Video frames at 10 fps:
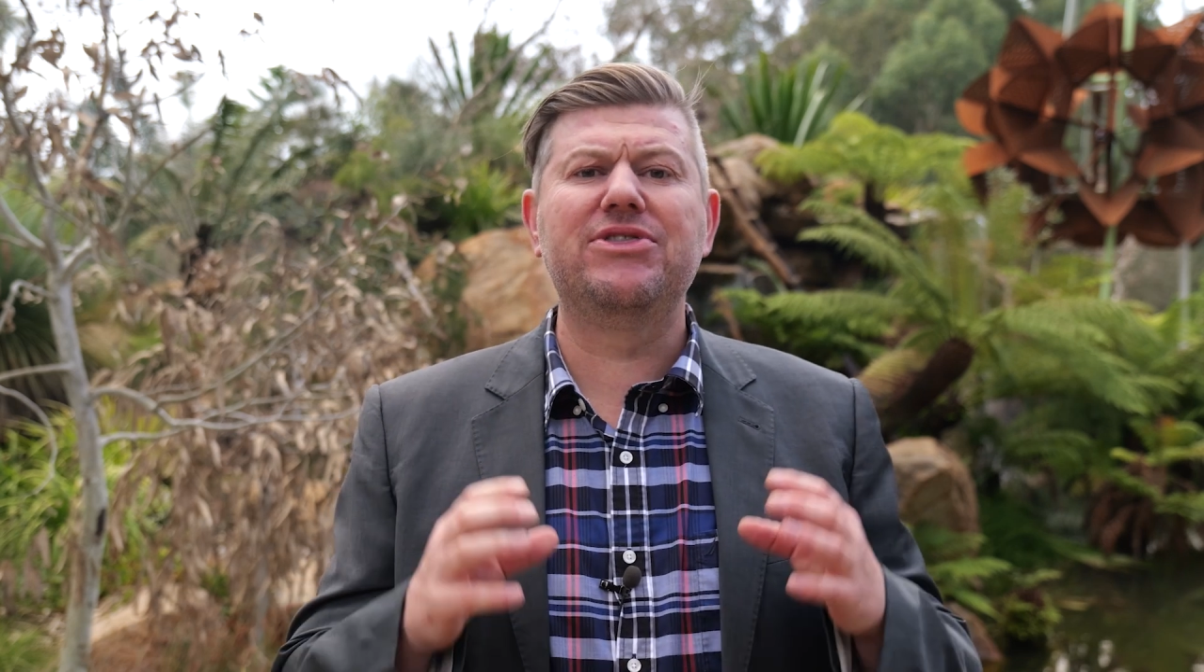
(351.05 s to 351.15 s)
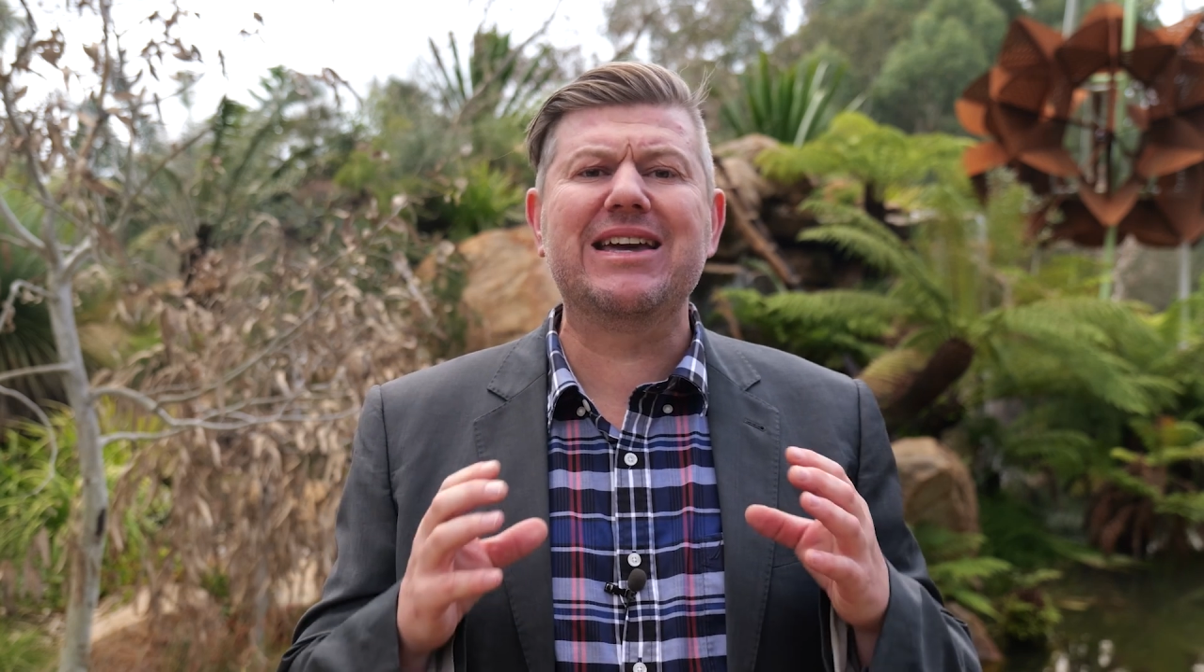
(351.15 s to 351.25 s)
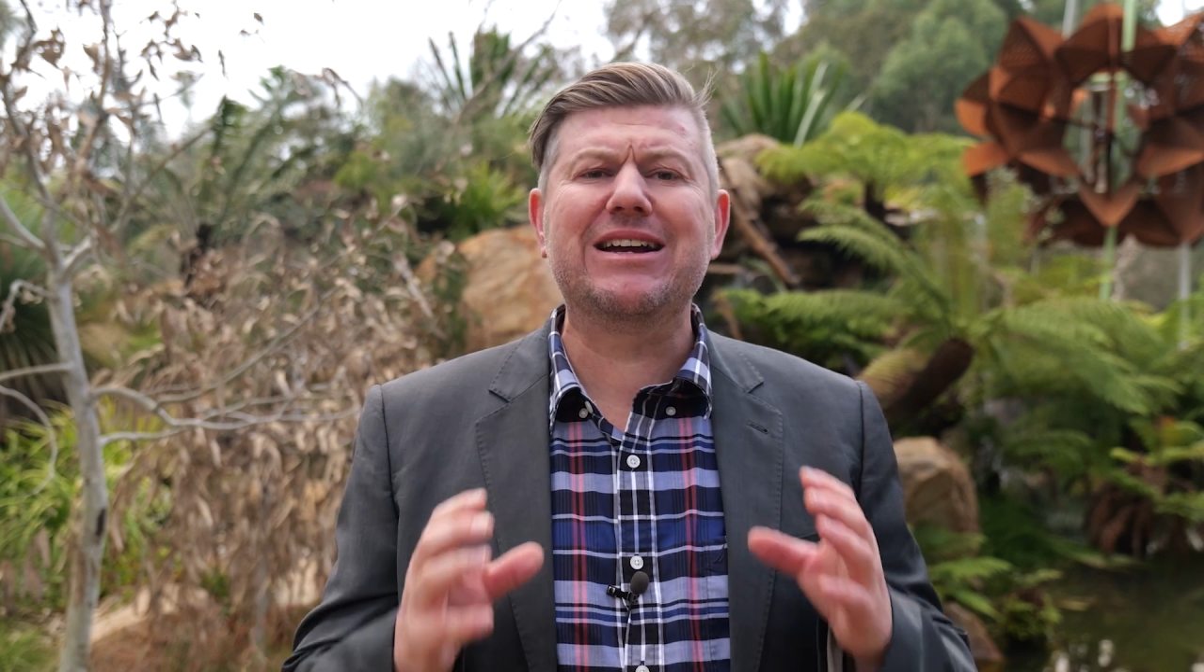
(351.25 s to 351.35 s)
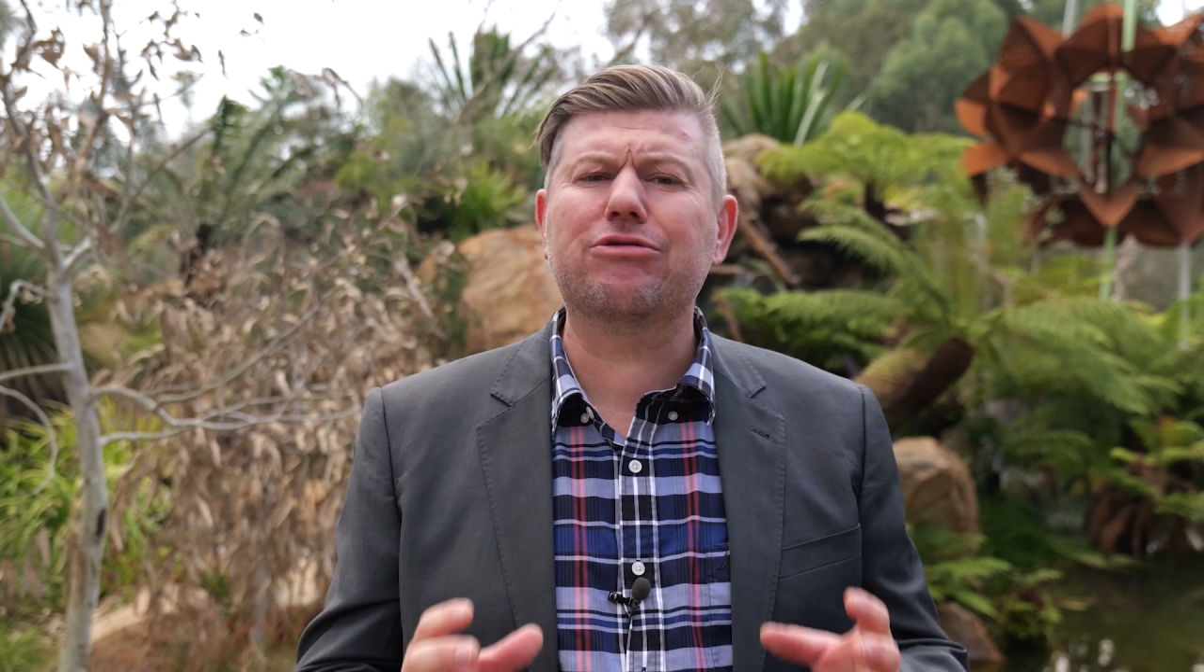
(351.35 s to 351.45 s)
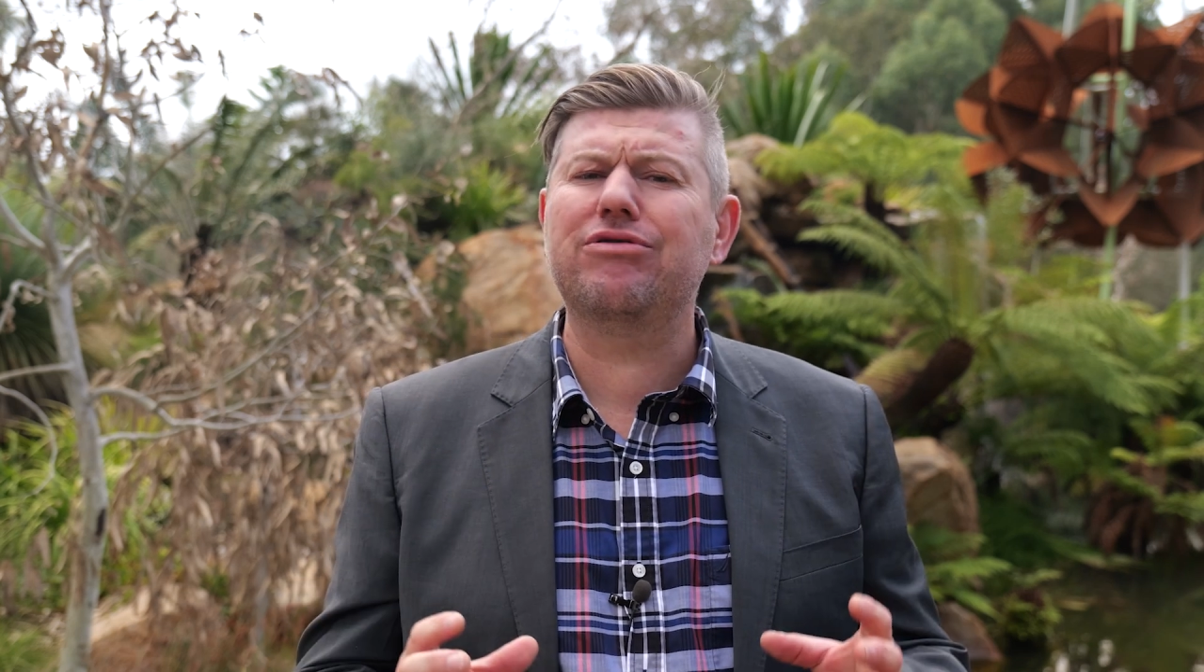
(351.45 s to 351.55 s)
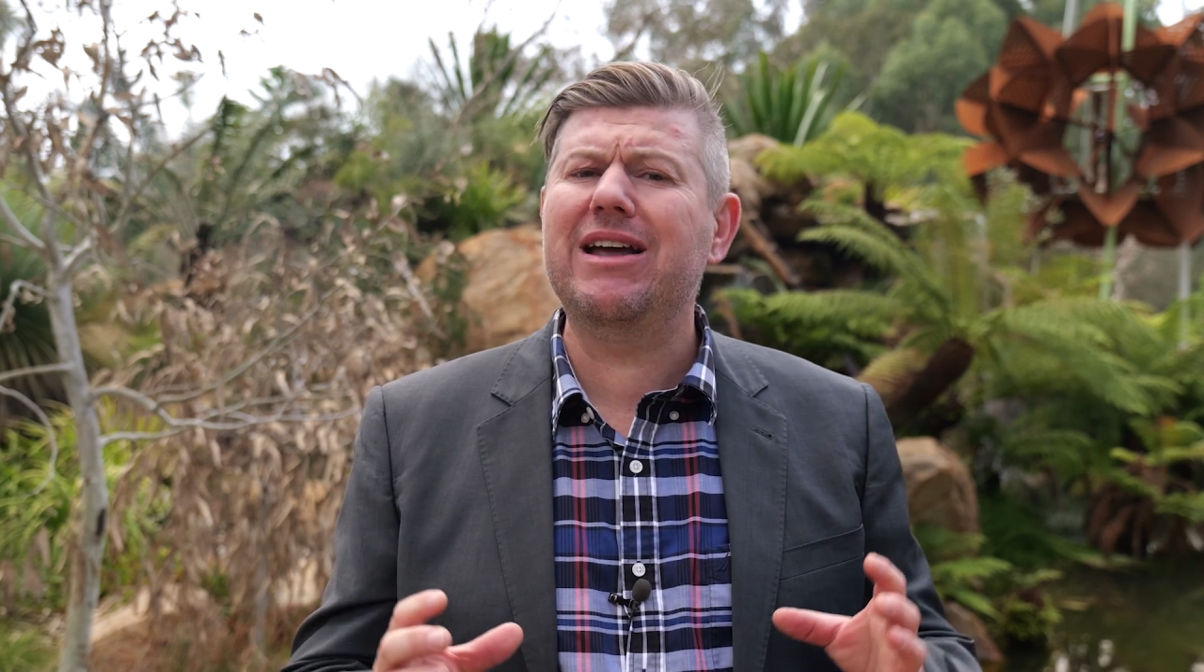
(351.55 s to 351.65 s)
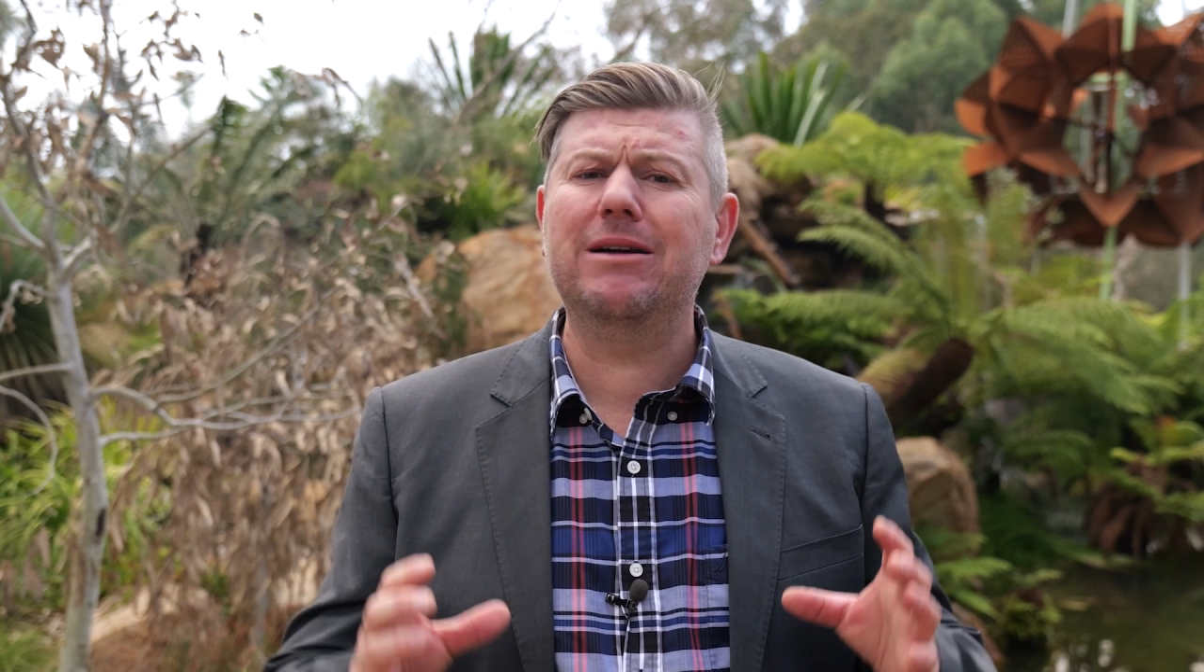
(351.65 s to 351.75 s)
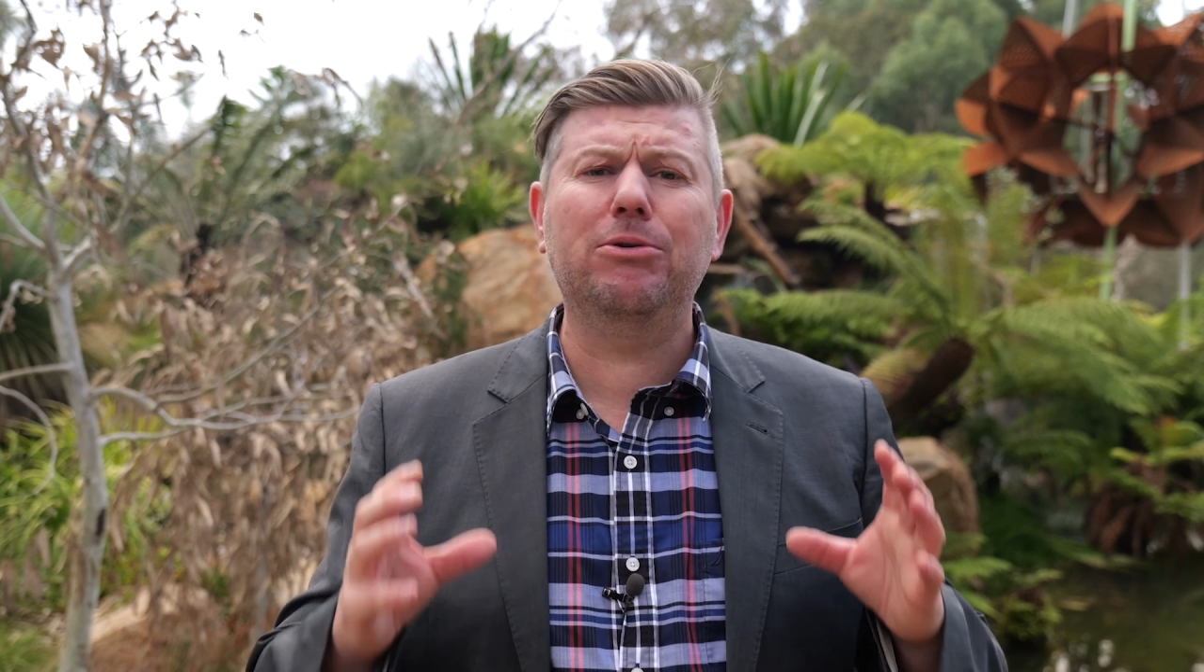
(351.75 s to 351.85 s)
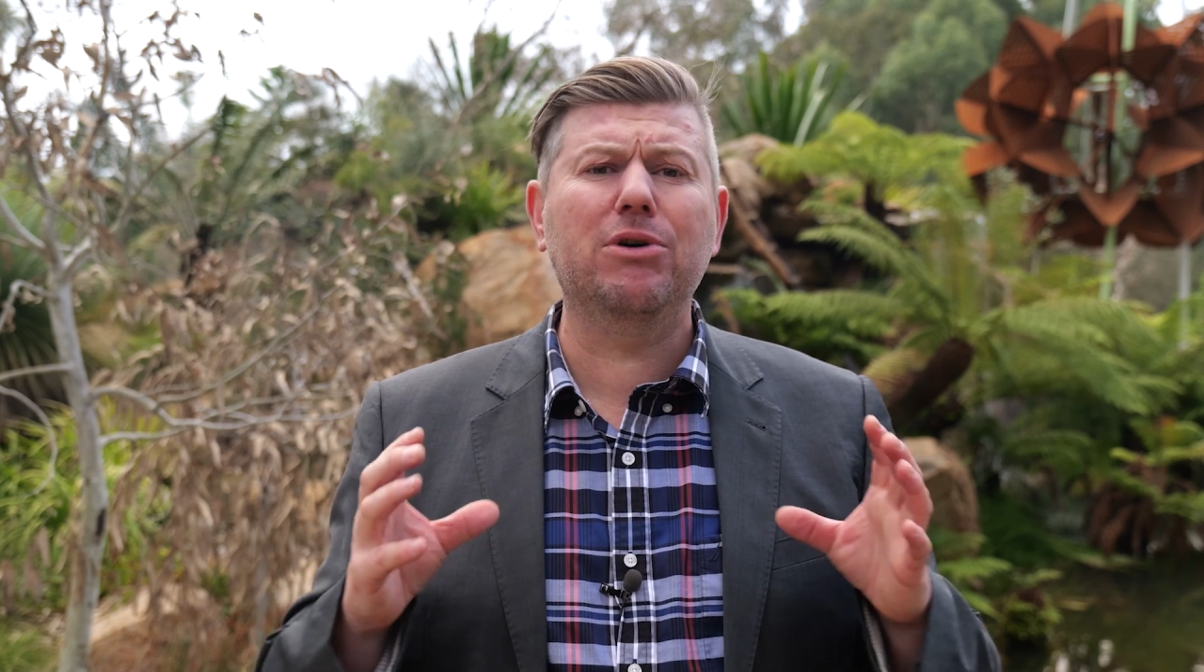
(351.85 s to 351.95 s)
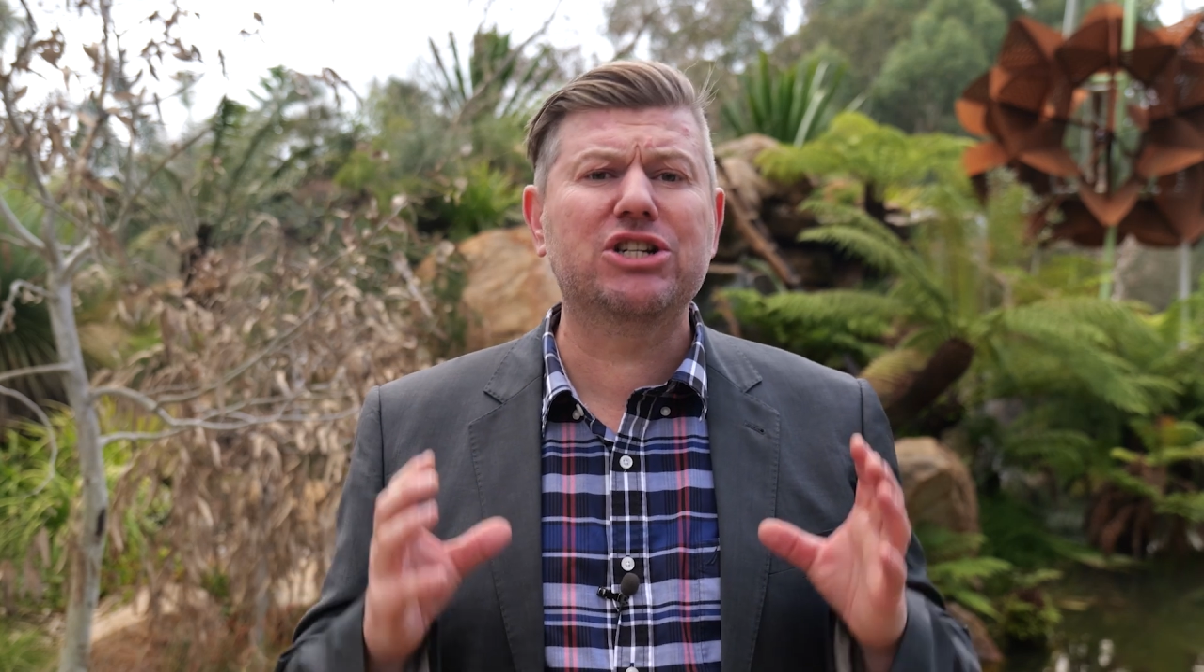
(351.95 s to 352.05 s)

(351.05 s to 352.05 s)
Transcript: the incredible